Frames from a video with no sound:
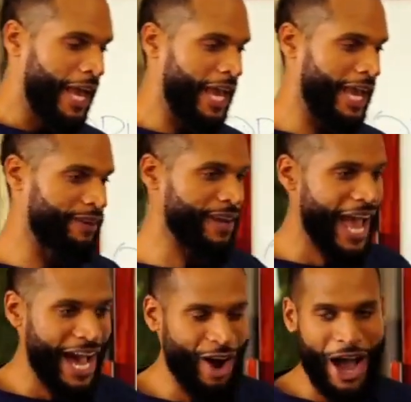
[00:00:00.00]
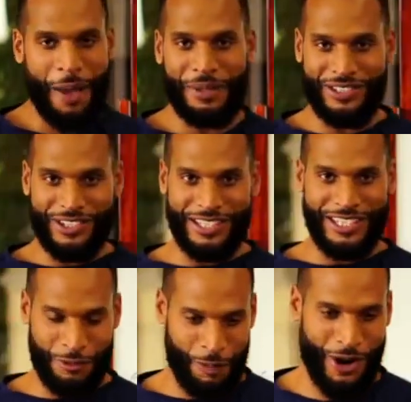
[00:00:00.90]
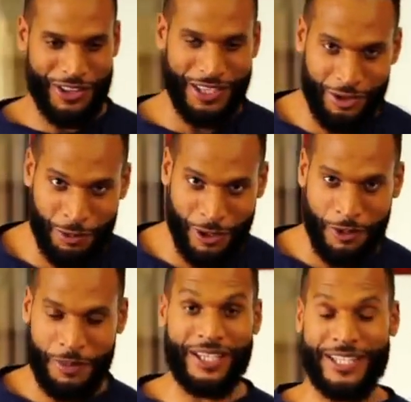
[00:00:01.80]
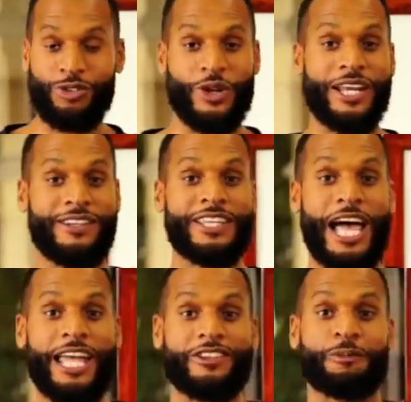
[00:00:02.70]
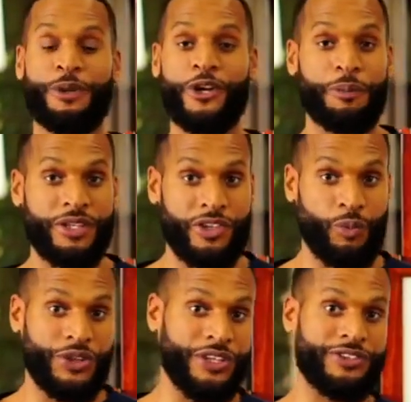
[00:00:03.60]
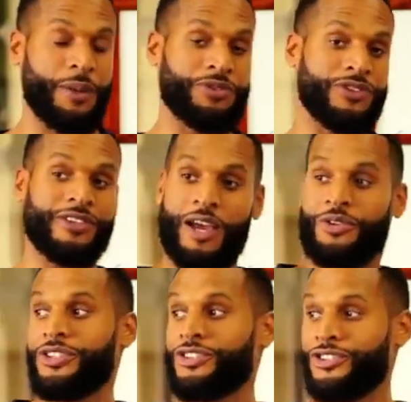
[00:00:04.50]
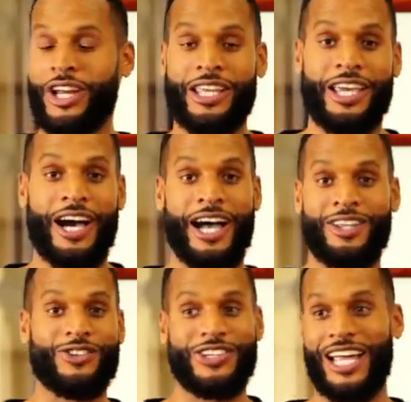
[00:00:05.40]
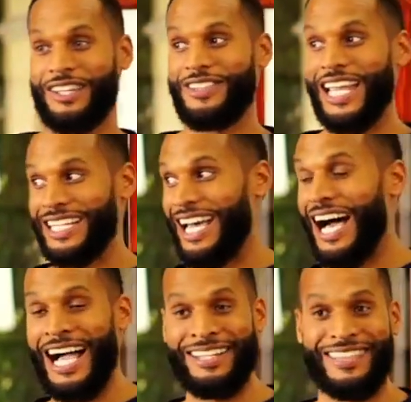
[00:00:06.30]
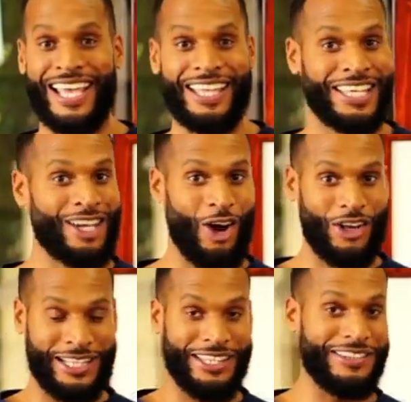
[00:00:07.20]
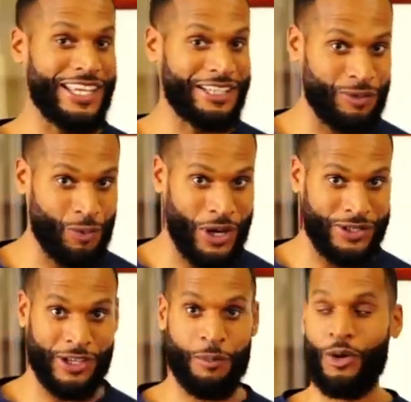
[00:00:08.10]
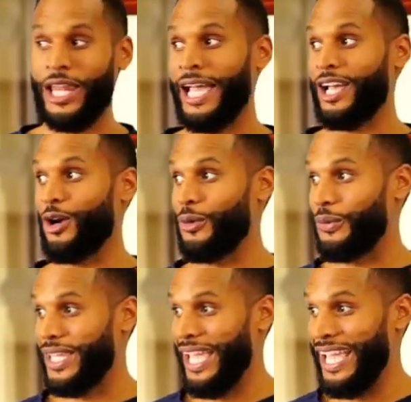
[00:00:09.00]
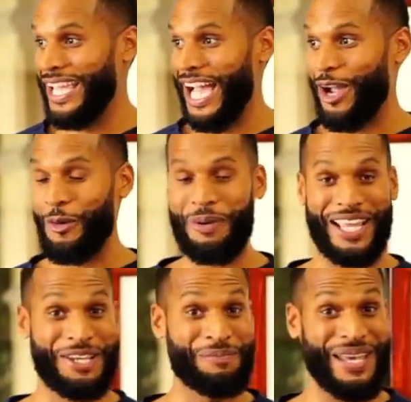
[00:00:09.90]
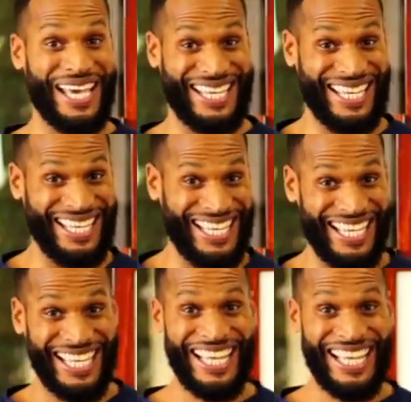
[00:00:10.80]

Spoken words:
And now I'm into this part of the experiment, because that's what I did. I experimented with these substances. I wasn't just trying to get high. Those are not even like the highs that are like the addictive ones. They're more like, okay, I hope I come back.